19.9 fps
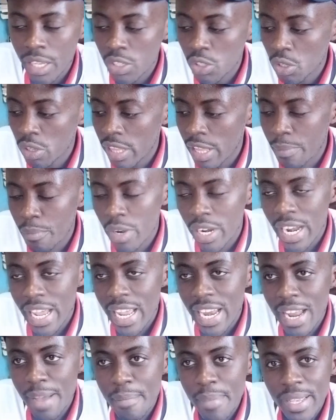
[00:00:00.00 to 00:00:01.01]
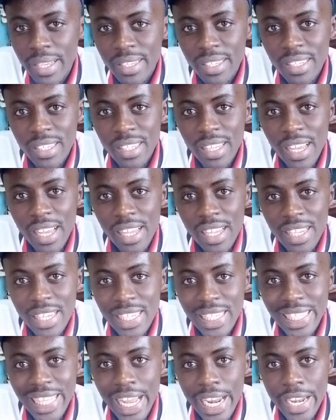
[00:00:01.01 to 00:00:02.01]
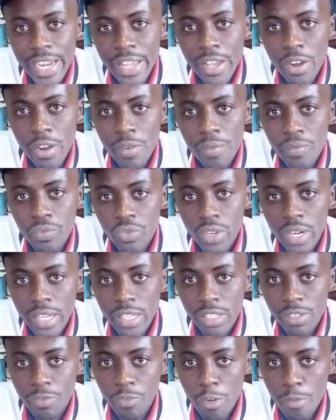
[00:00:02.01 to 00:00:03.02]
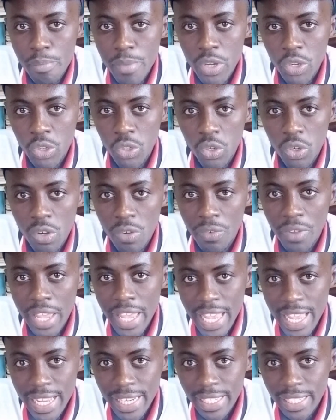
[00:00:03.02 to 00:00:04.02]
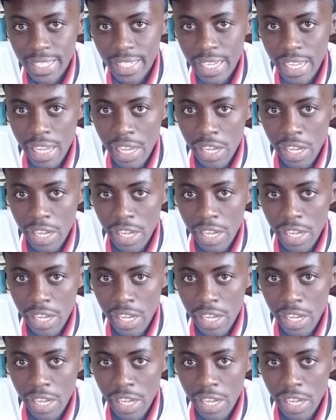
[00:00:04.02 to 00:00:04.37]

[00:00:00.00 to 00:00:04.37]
So thermodynamics is the study of transformation of heat